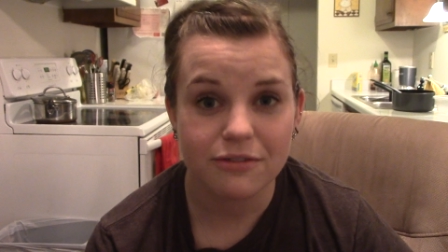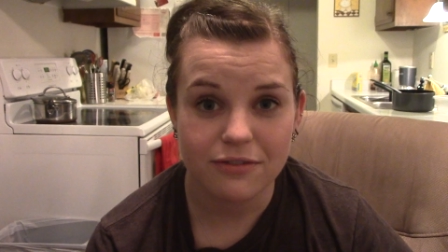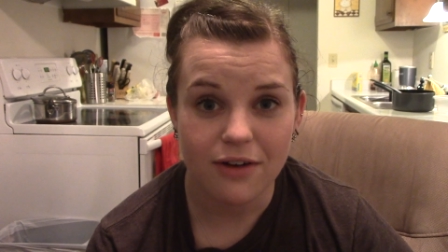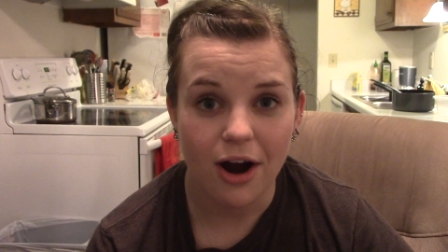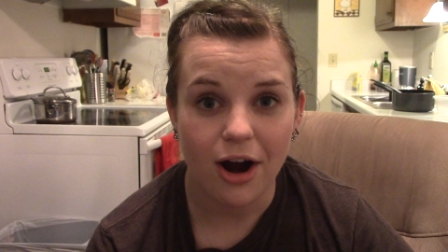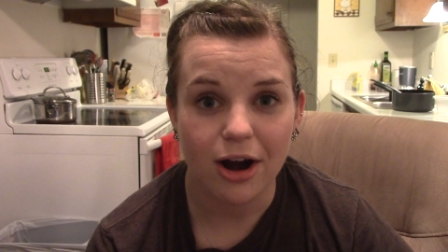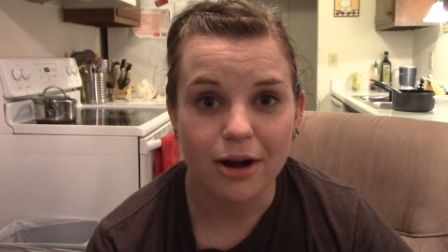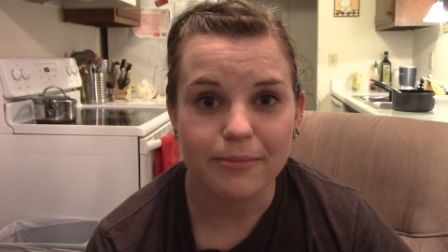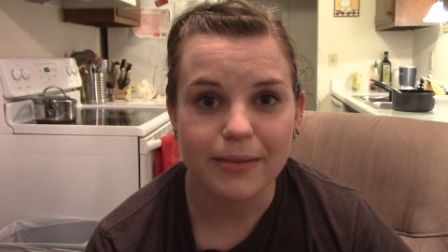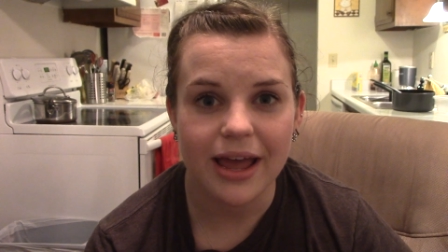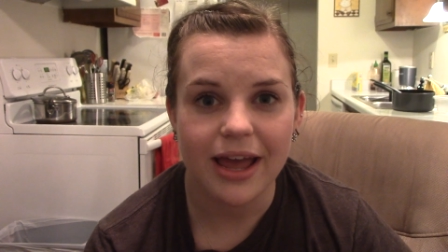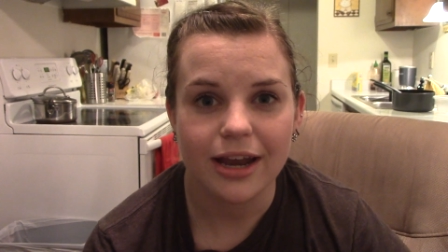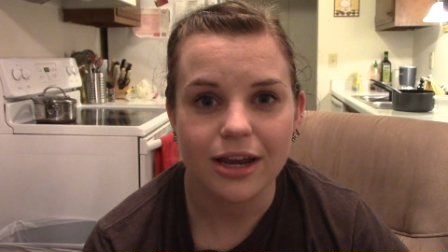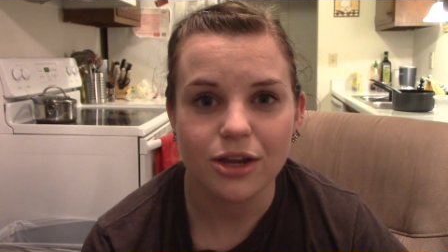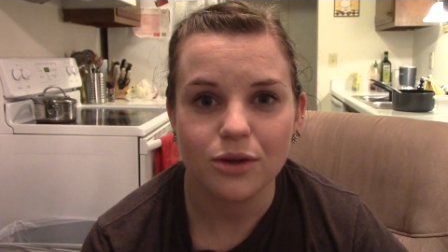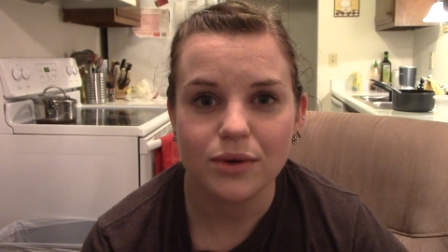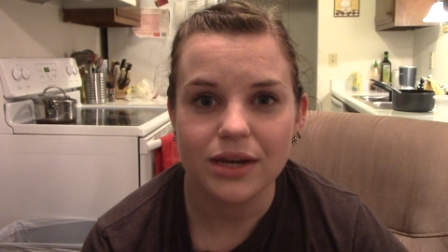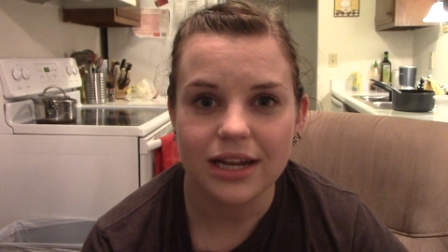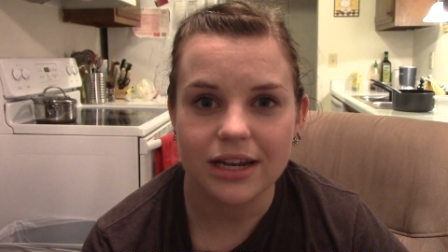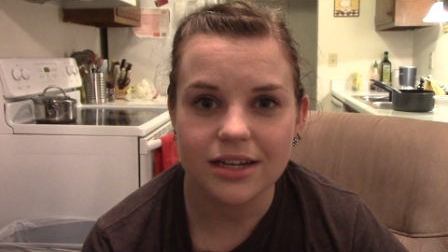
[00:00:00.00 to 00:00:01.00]
farm
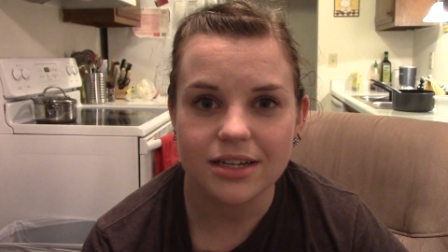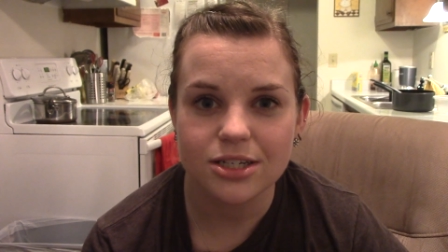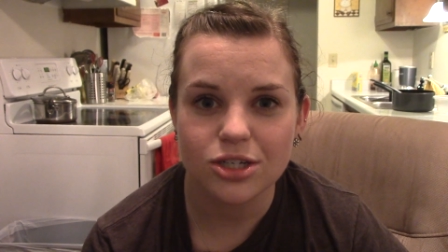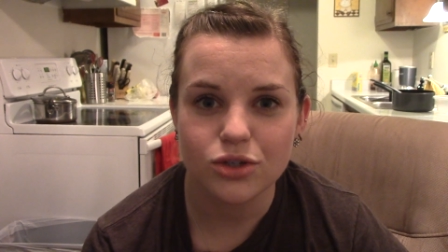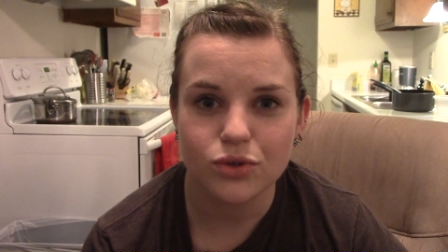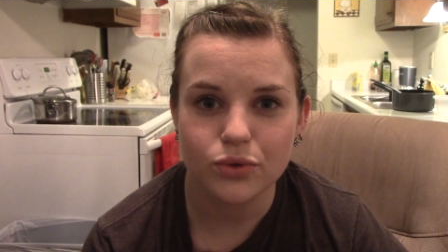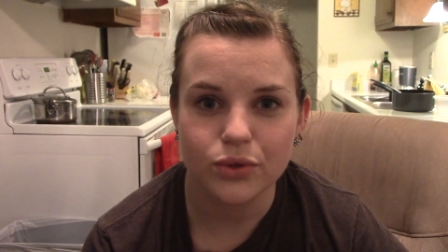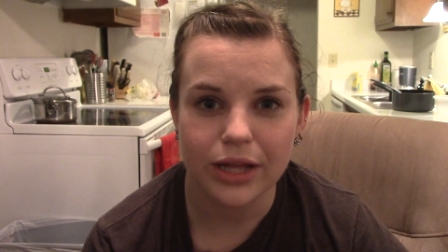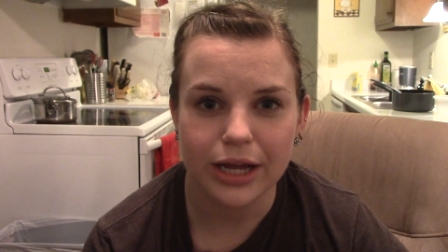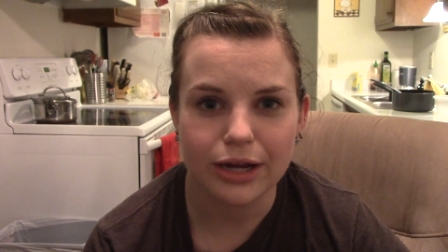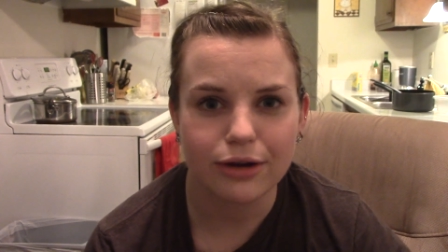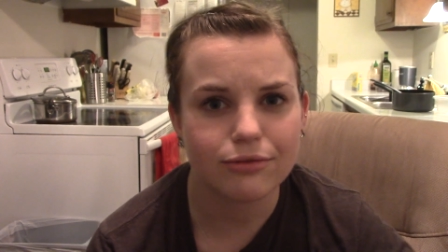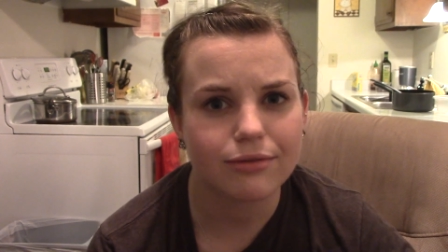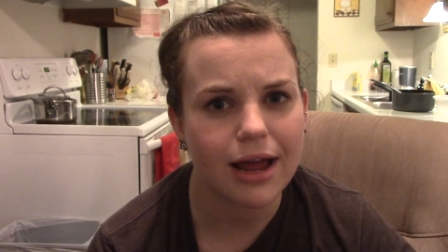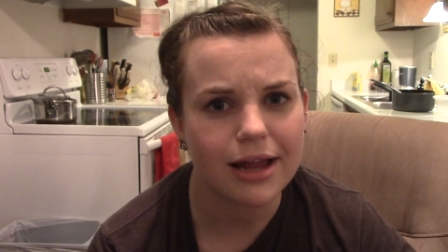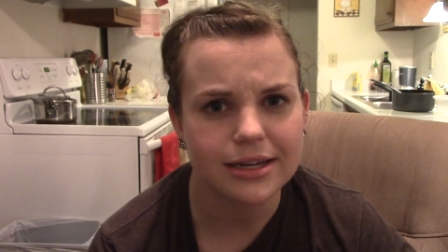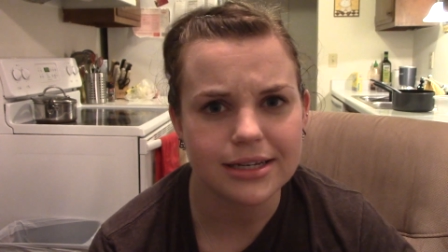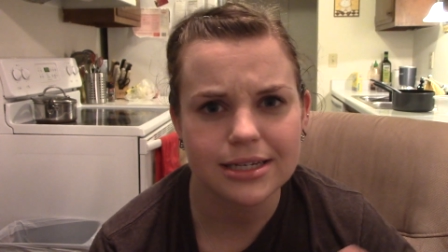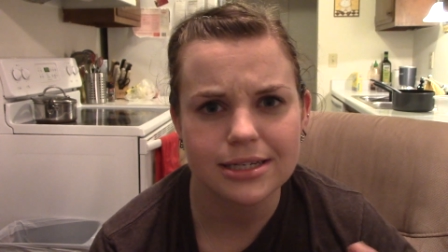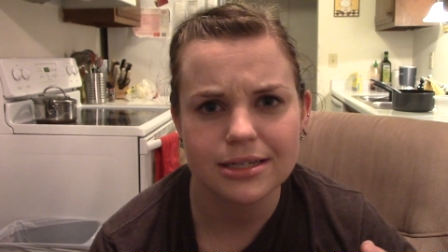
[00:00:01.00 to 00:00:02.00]
and you needed to like
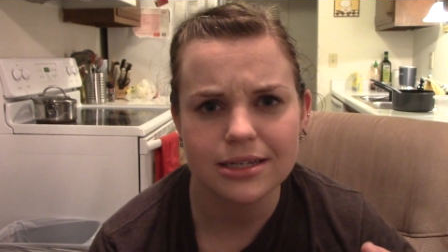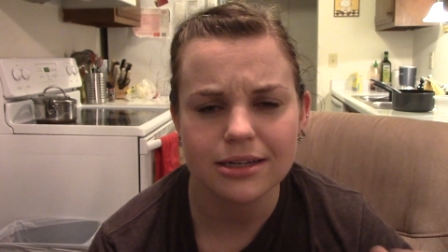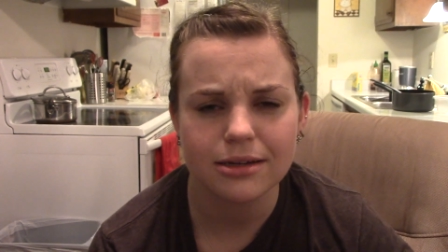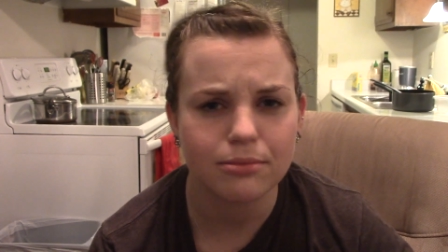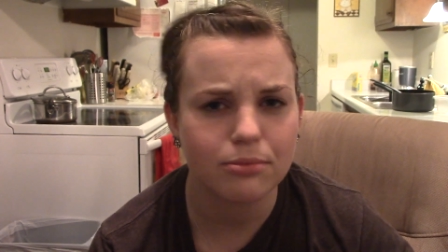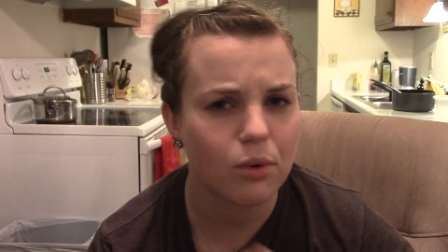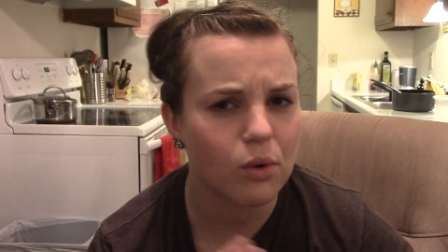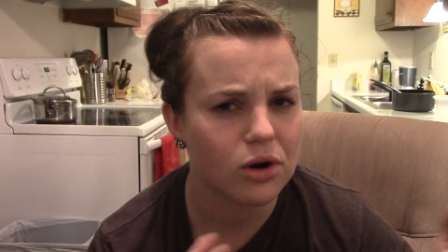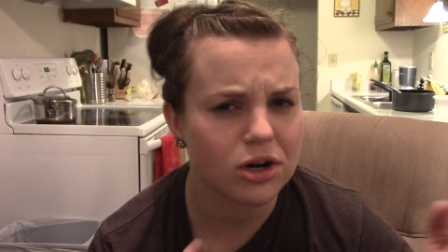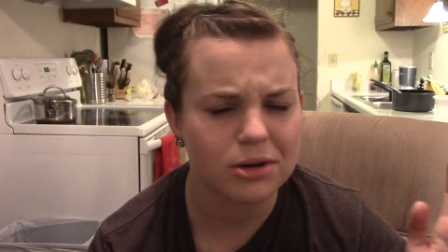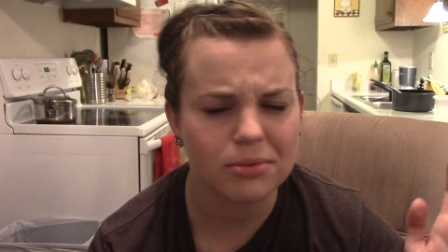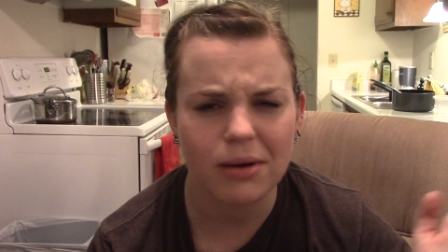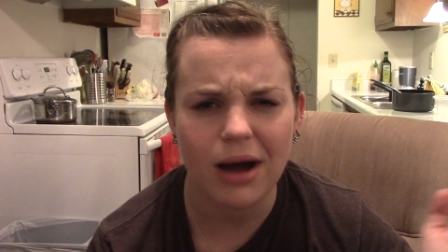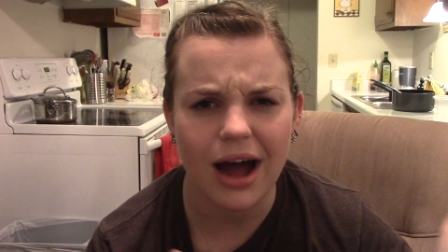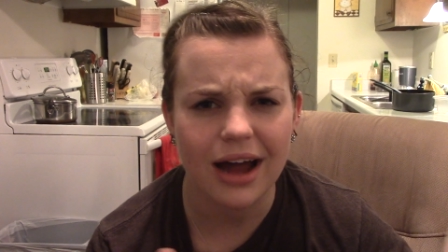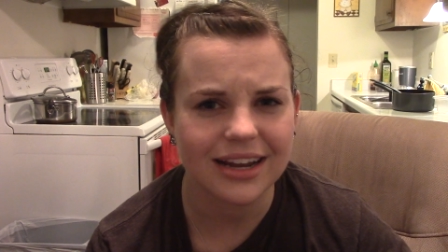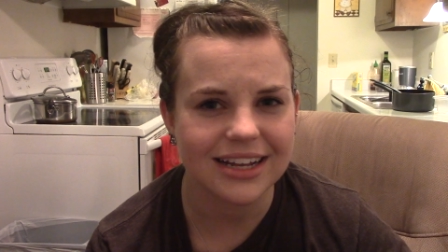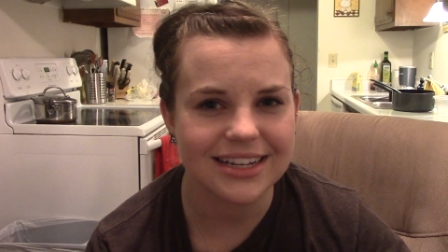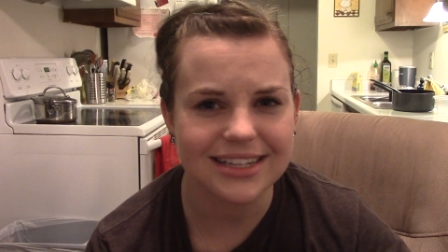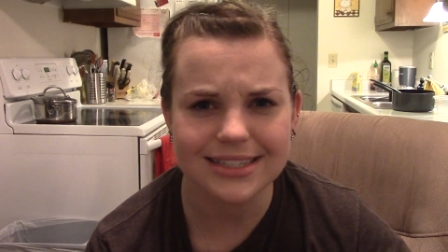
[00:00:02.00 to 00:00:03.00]
rent porta
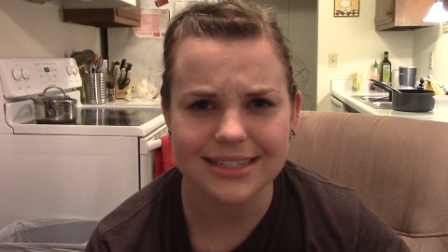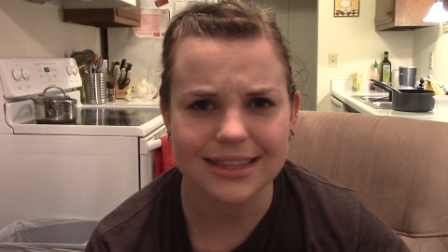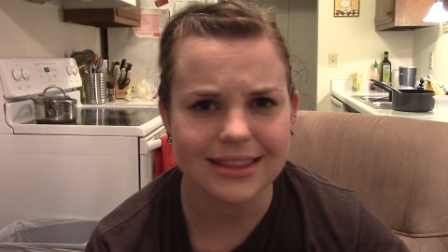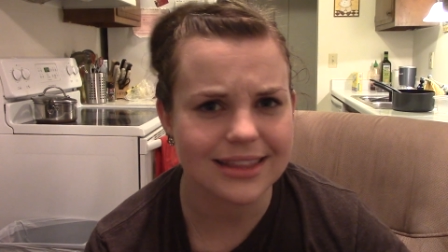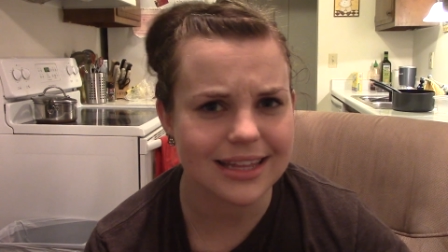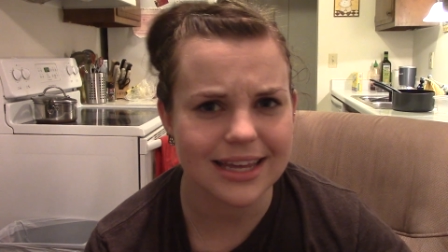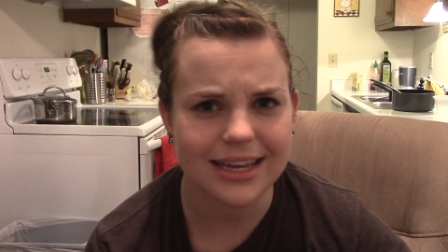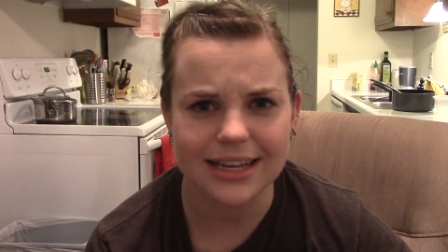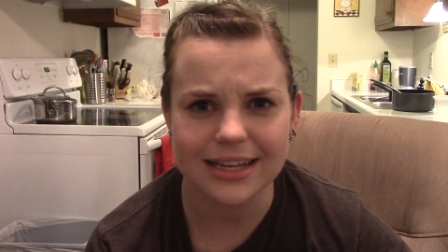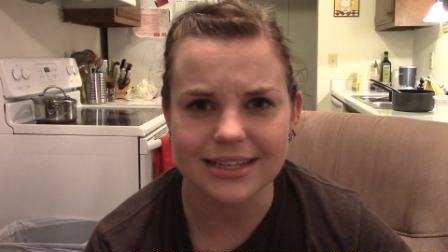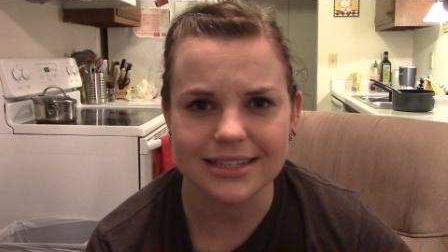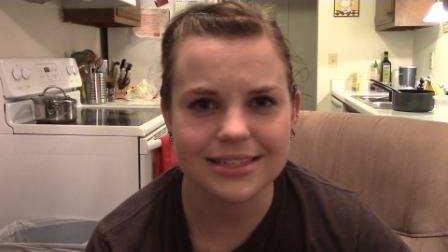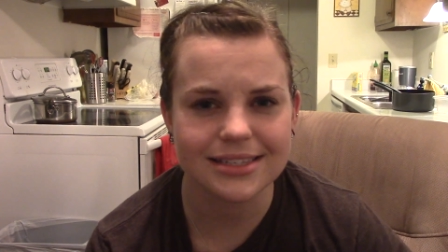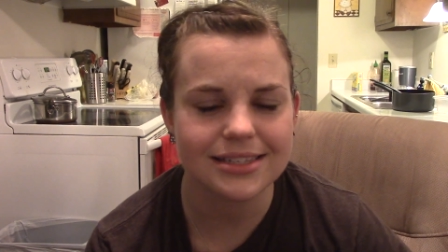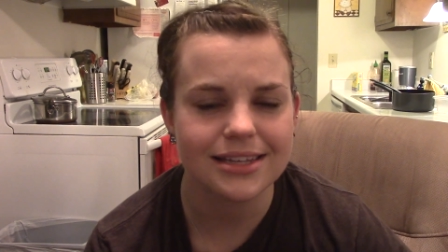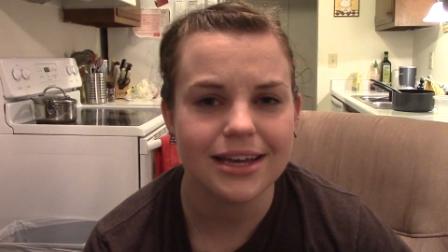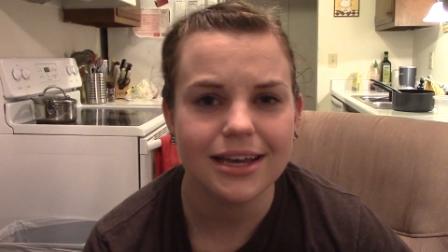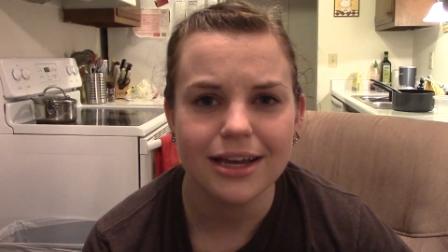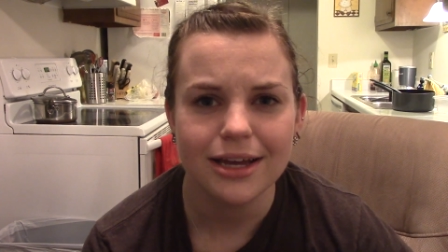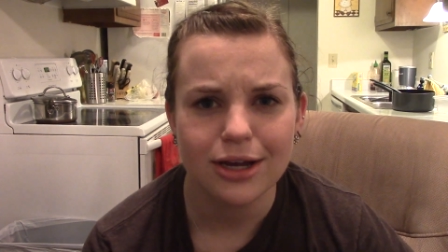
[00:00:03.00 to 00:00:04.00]
potties and things,